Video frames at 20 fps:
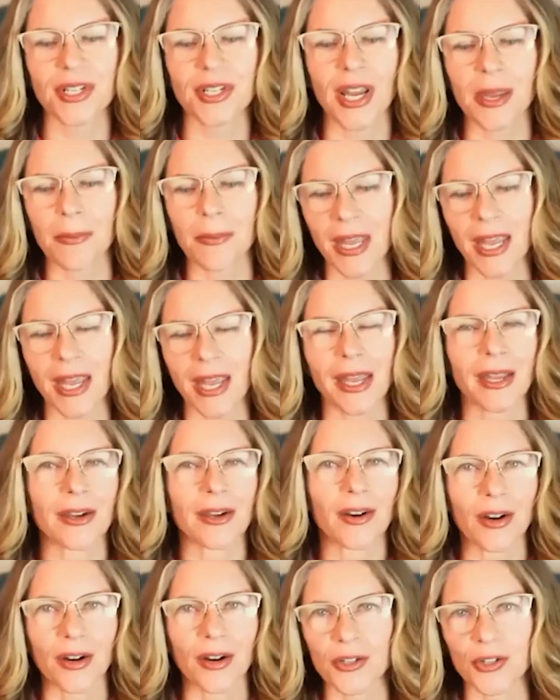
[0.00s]
type
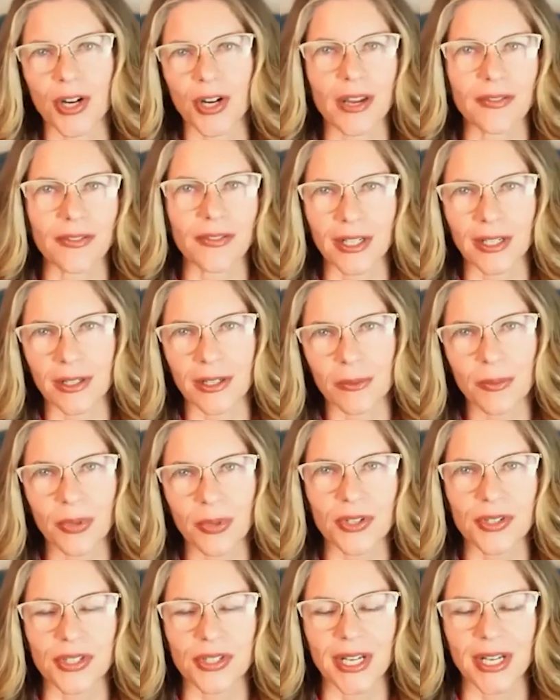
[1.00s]
A hard driving
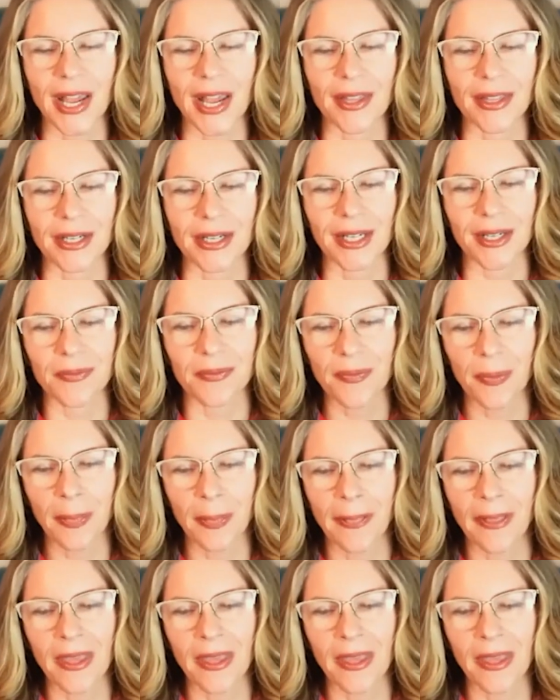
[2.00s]
personality,